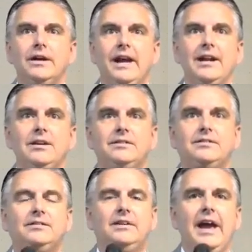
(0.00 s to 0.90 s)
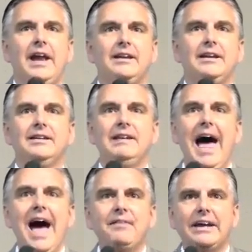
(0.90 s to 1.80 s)
can can
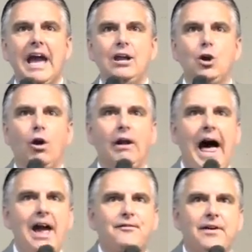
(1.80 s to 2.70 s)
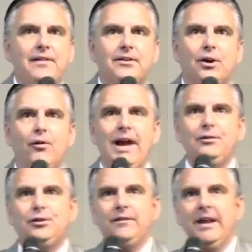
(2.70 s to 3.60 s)
navigate your life in the
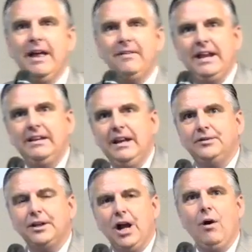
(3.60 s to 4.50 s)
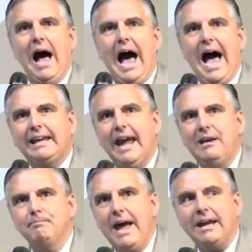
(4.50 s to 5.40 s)
direction that it needs to go. I
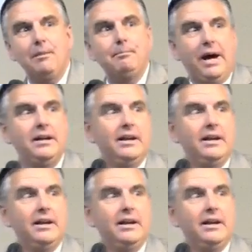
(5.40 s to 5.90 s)
can't make it, but